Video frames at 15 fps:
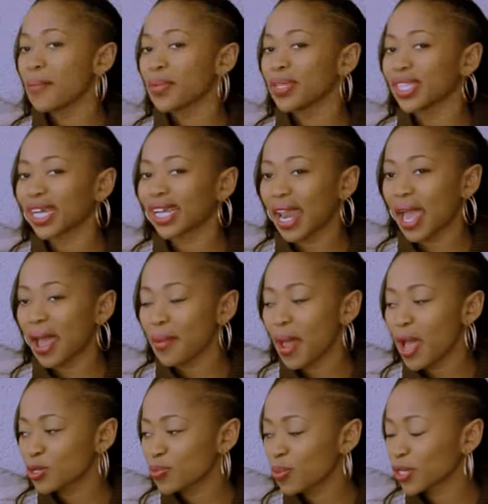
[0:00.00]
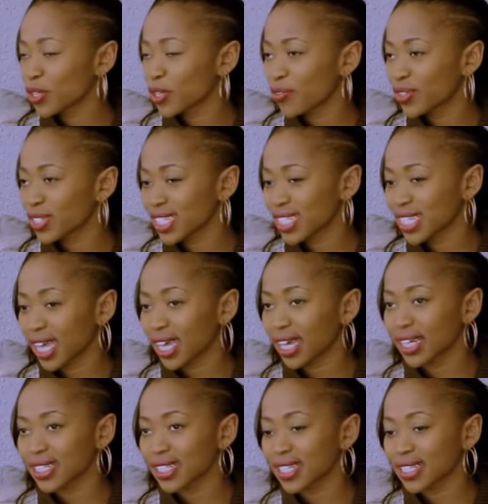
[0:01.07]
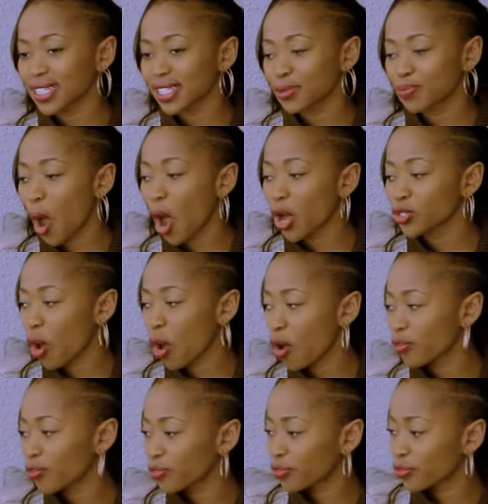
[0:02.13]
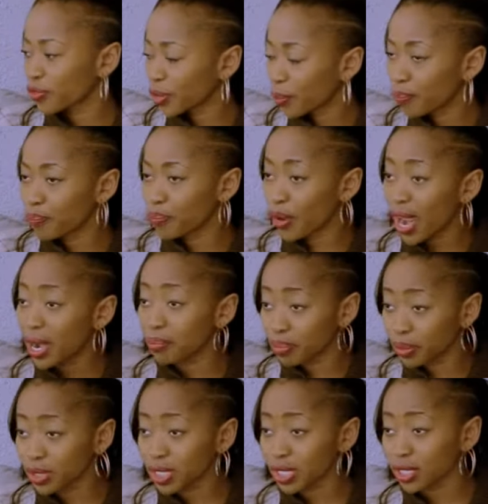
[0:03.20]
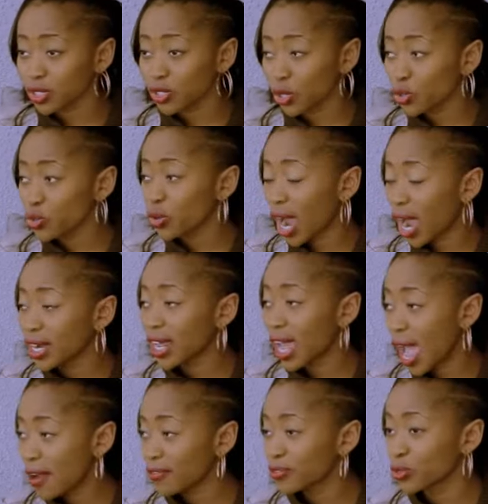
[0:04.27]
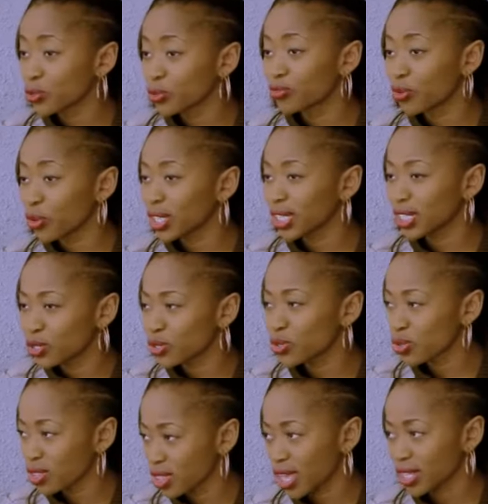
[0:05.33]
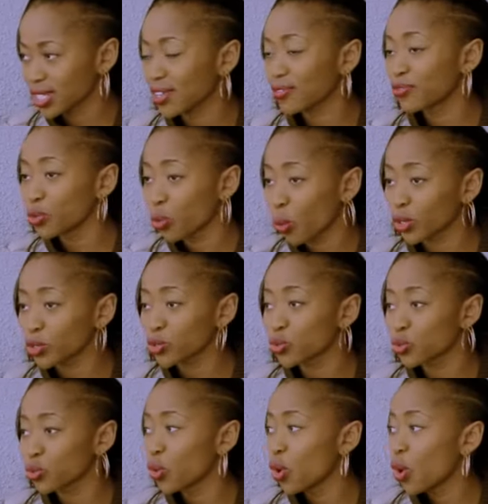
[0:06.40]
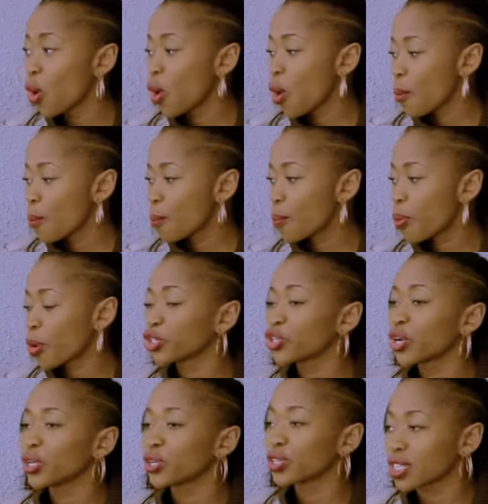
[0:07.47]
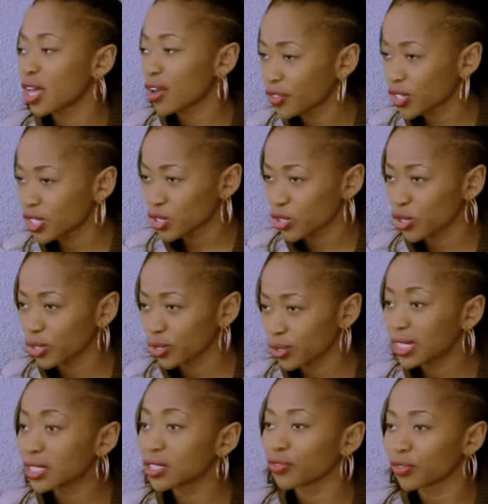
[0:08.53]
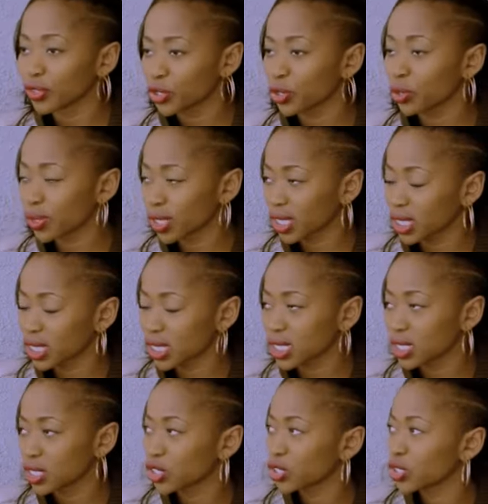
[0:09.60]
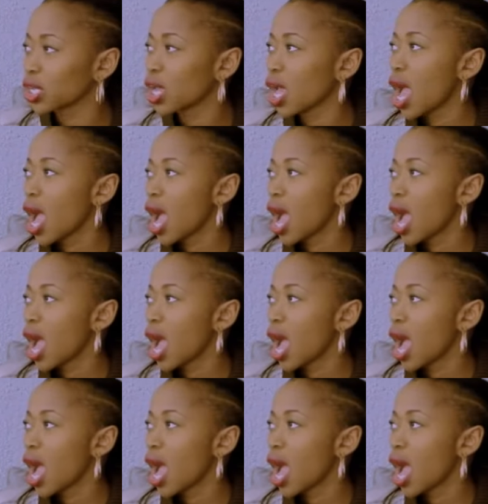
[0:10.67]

I mean, the glam aspect of it is like it's it's, it's part of the brand building. So you kind of have to fall into that if you want to portray yourself as a certain individual within this industry. Yeah.